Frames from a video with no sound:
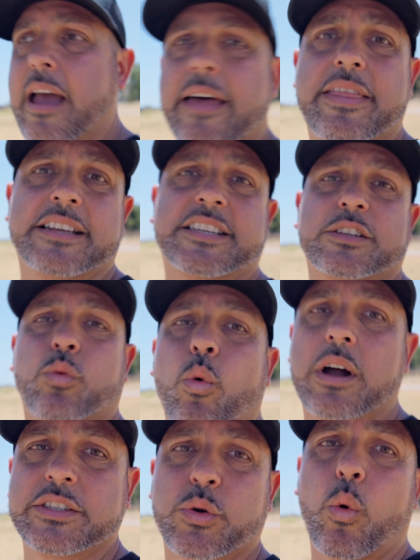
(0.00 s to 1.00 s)
And this is
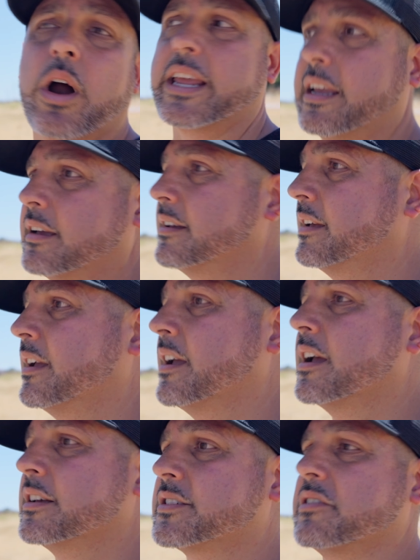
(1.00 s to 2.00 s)
120.
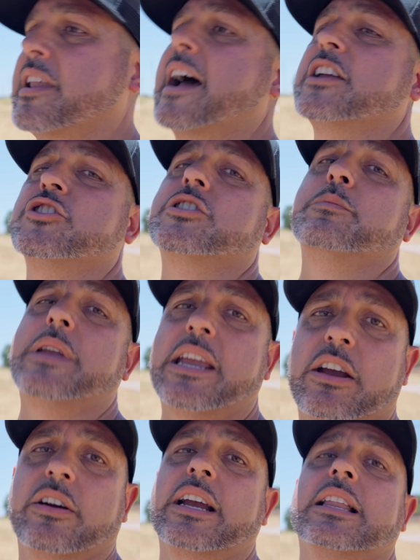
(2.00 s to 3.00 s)
So now you should be
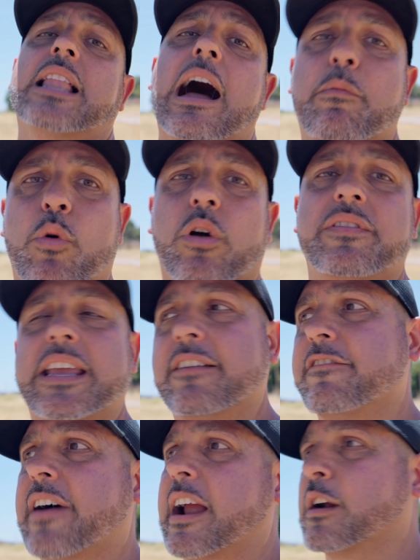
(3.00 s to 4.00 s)
hearing a lot more of the
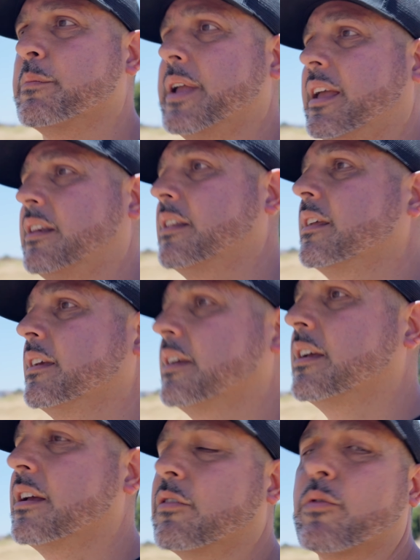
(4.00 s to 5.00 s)
environment
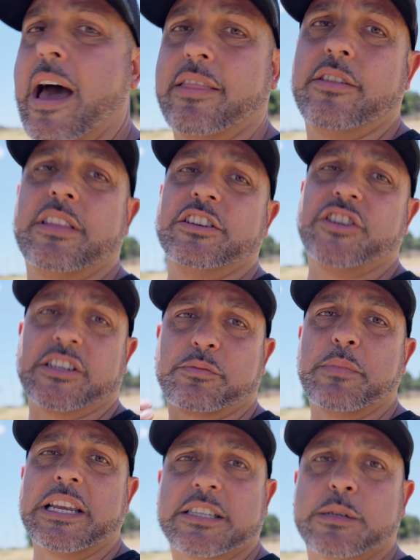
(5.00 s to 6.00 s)
rather than just
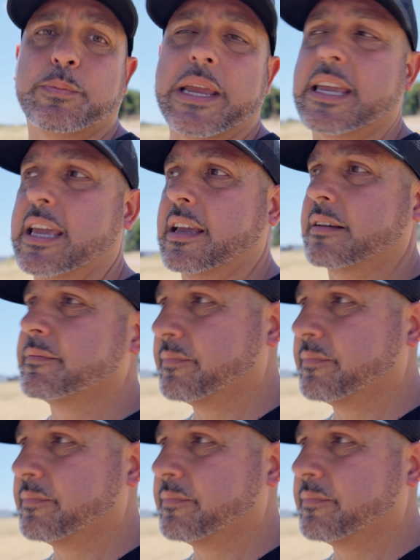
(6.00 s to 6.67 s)
me speaking.